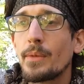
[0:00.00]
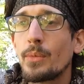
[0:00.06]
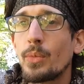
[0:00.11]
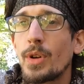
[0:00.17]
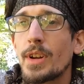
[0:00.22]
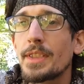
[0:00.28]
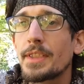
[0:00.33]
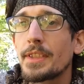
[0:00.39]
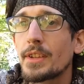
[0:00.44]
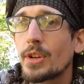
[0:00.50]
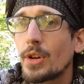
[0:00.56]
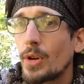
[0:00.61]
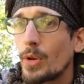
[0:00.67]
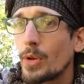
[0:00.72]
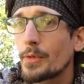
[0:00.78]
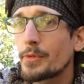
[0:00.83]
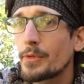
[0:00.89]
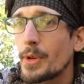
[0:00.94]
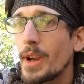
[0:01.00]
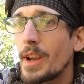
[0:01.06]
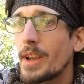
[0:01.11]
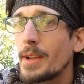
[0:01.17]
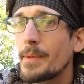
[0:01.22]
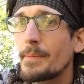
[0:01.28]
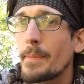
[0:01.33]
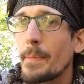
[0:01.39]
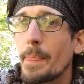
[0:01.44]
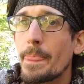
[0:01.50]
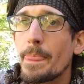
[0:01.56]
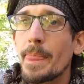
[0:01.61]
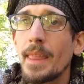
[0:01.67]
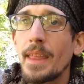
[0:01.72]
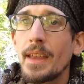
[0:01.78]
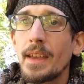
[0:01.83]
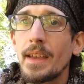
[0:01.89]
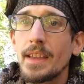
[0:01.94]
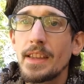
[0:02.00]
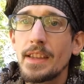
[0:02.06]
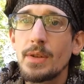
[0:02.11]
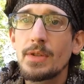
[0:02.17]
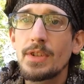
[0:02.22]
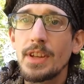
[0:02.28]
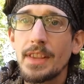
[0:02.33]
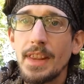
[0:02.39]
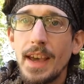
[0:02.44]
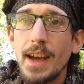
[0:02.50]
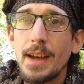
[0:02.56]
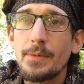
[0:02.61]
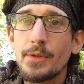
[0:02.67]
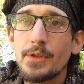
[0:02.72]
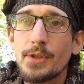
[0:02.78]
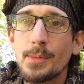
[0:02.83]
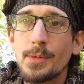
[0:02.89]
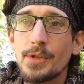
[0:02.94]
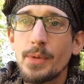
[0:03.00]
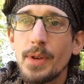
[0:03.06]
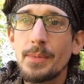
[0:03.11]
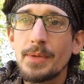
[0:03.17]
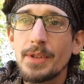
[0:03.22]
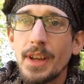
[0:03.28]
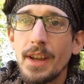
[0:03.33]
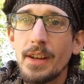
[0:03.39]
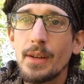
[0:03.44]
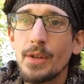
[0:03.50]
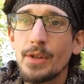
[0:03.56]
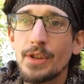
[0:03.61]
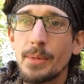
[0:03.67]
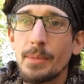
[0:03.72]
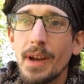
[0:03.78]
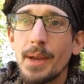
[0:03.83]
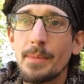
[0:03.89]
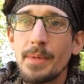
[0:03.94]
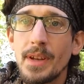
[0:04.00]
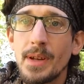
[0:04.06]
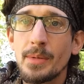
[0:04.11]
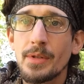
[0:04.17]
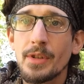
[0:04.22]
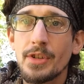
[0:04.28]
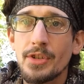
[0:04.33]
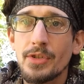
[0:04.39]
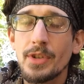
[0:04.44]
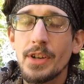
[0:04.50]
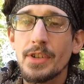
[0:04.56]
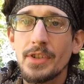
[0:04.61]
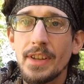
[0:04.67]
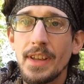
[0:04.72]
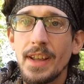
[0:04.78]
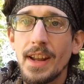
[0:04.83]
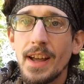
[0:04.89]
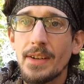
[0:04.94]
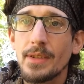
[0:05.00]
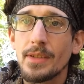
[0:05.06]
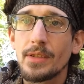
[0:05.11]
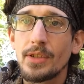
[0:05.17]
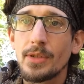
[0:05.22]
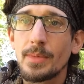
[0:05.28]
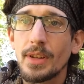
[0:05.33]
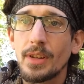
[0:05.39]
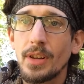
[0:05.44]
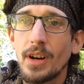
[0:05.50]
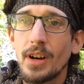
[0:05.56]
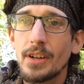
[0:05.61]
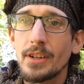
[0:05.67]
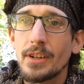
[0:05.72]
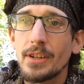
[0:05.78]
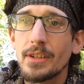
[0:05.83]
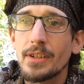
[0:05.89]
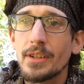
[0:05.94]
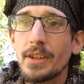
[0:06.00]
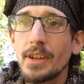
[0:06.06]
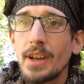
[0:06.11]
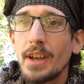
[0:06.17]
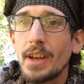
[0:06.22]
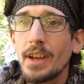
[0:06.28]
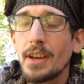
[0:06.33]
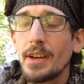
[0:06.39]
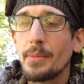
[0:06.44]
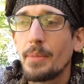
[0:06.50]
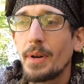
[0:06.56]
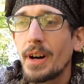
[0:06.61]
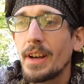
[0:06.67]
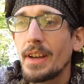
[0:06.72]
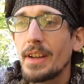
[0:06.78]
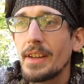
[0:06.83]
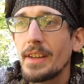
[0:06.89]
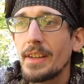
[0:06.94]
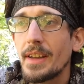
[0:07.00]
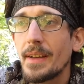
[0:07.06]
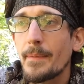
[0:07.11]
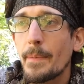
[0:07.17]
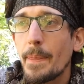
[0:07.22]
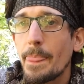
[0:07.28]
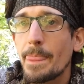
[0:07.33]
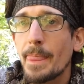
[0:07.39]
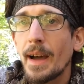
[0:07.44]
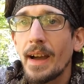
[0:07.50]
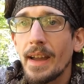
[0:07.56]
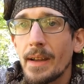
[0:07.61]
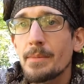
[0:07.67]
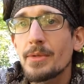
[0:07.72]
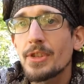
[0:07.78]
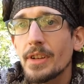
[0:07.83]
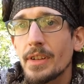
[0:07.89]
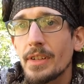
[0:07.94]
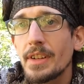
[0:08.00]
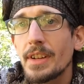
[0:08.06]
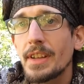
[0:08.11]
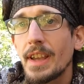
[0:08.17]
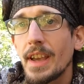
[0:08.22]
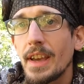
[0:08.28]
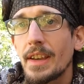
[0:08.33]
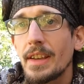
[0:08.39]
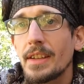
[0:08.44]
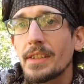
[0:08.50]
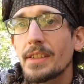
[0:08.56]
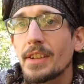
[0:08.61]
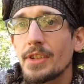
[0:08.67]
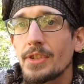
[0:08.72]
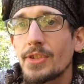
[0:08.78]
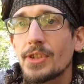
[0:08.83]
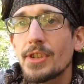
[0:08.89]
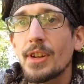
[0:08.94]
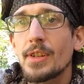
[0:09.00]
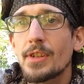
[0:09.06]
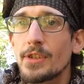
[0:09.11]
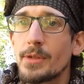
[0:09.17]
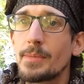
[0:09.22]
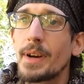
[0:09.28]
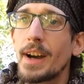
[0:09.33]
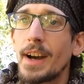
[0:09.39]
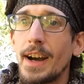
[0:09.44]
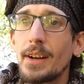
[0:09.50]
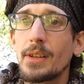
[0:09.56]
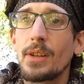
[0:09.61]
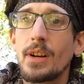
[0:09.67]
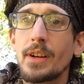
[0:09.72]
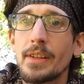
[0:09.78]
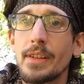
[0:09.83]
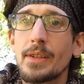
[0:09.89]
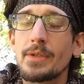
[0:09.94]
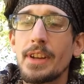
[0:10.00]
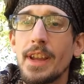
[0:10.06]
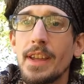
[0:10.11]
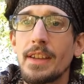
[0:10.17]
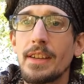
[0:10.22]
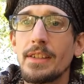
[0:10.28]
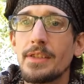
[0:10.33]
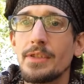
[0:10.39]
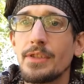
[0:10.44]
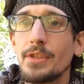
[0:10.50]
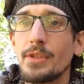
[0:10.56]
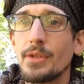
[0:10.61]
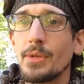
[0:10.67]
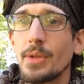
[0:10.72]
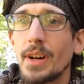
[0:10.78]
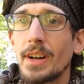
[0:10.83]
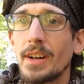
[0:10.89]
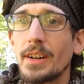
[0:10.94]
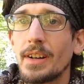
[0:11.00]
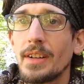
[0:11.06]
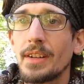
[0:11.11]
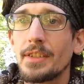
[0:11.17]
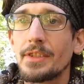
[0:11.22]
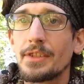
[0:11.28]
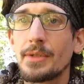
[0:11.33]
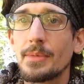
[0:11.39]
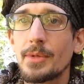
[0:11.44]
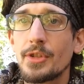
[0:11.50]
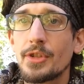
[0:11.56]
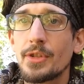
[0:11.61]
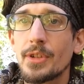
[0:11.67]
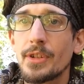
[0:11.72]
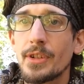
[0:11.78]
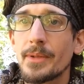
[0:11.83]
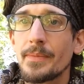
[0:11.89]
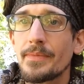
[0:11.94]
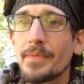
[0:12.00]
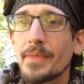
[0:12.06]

With the cold frame, using that for some sweet potatoes, I might be able to stretch that out a little bit longer, but I am starting to get concerned about how long they're taking to mature.